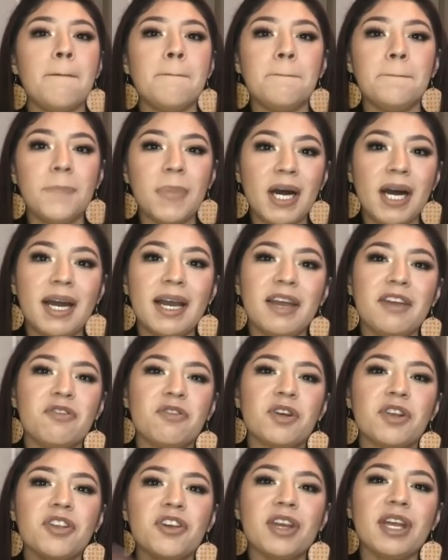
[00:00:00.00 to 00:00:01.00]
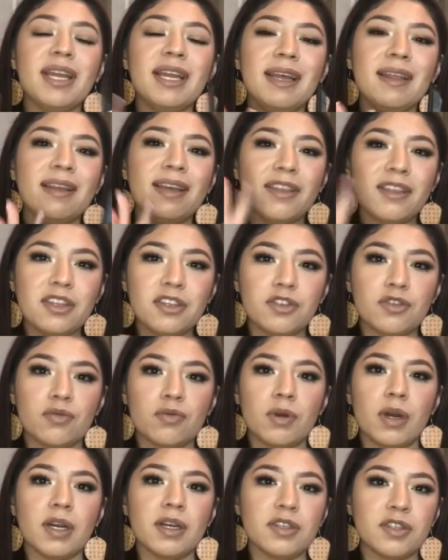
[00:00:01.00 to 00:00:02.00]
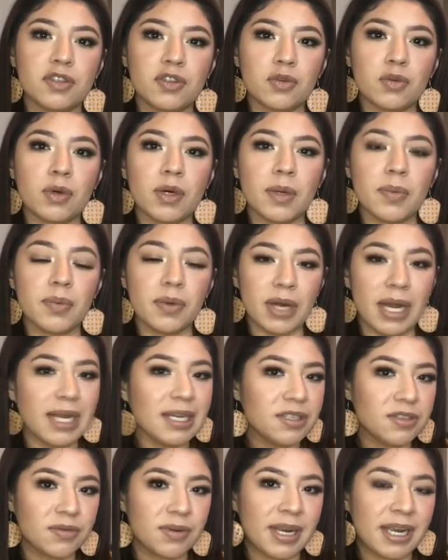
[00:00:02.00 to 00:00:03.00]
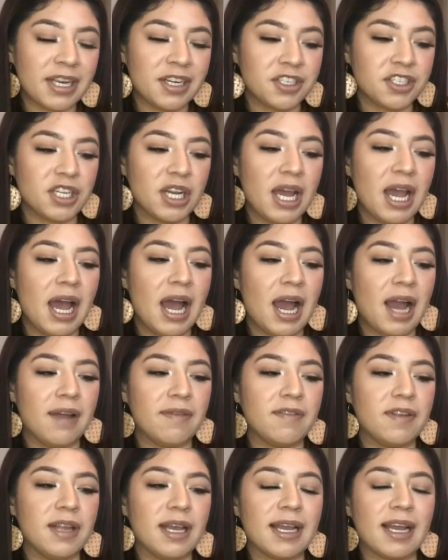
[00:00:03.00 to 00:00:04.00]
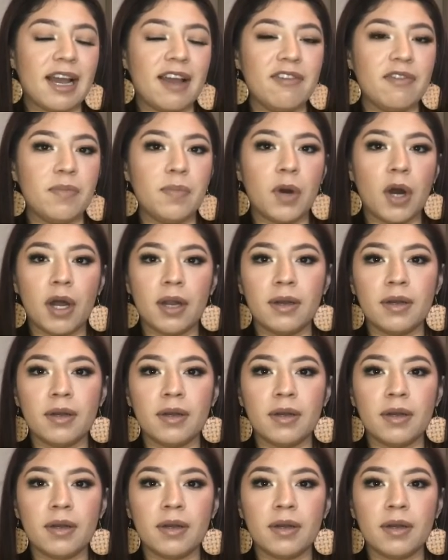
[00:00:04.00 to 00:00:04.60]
But if we're looking at like the drugstore price range, I feel like I've bought